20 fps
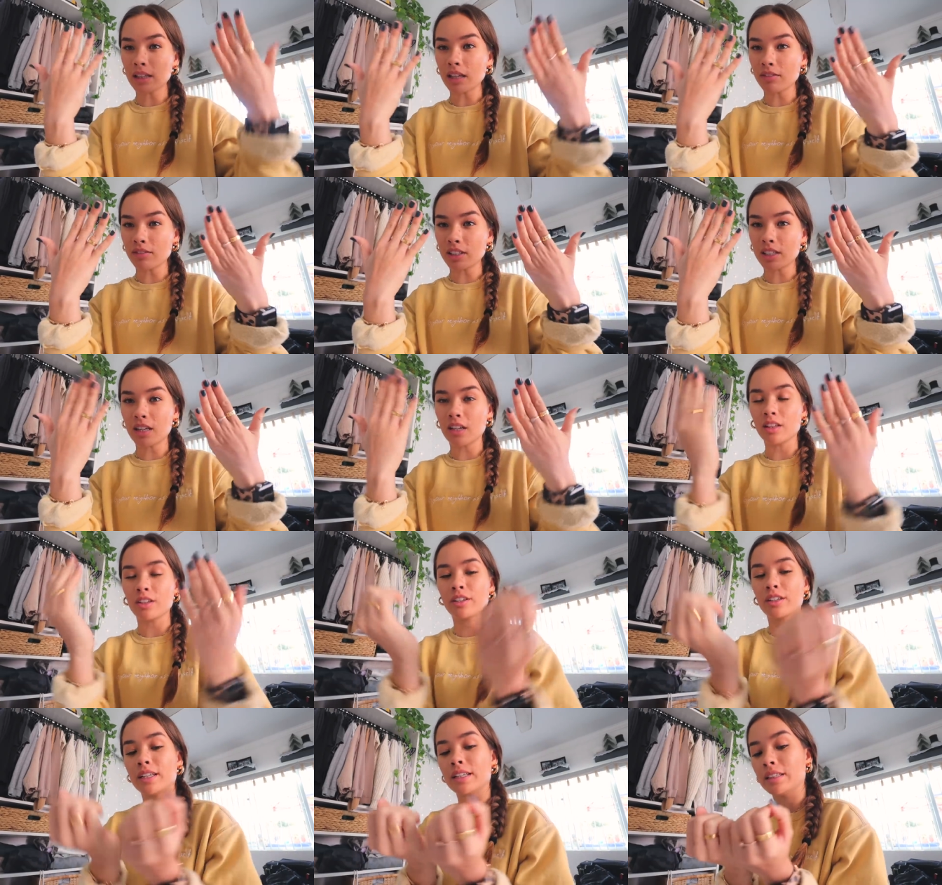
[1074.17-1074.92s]
love the
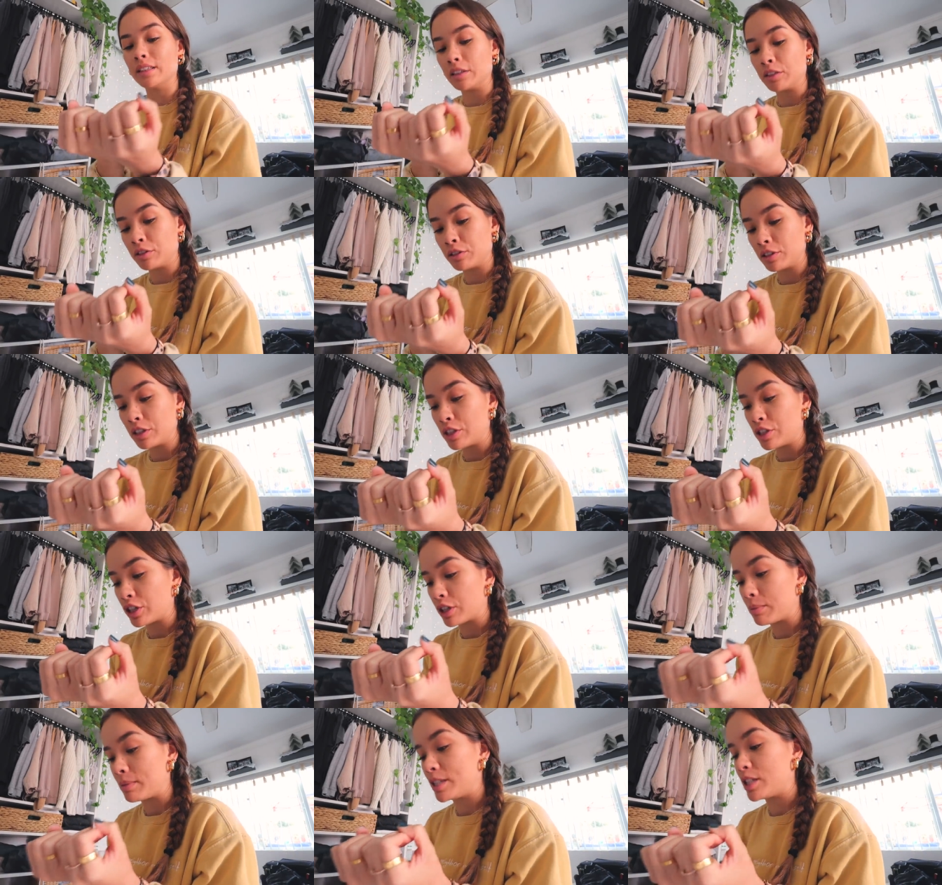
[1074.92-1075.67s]
color. It literally
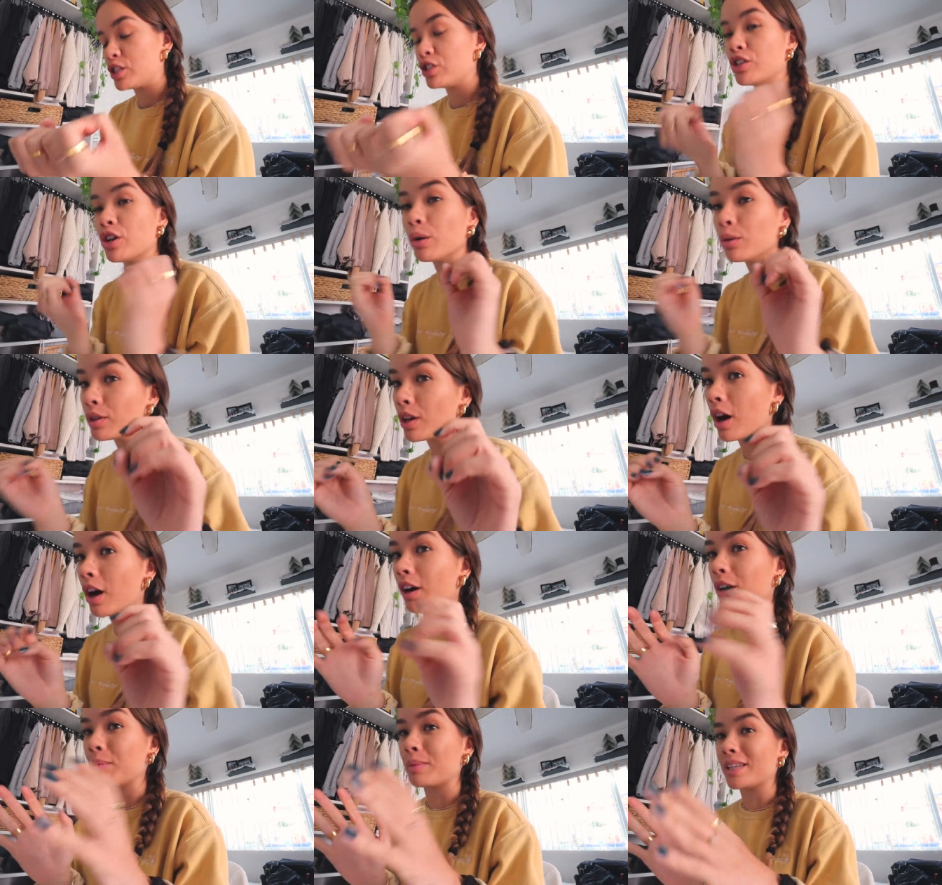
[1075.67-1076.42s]
took me so
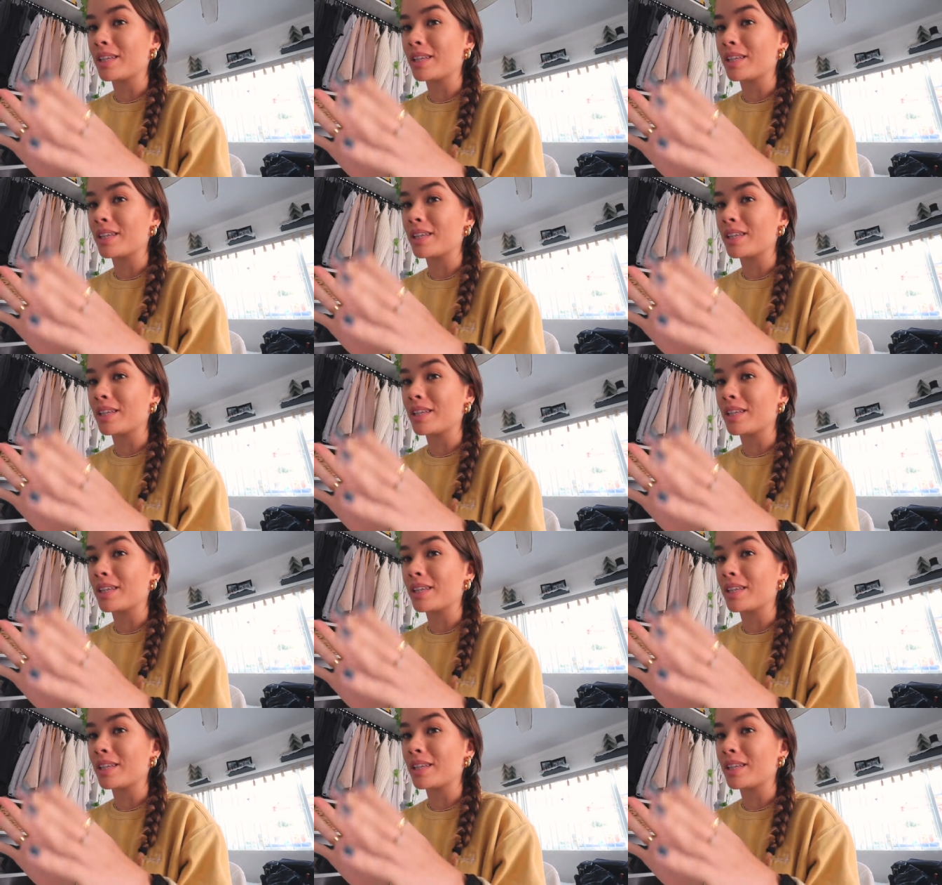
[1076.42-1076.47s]
long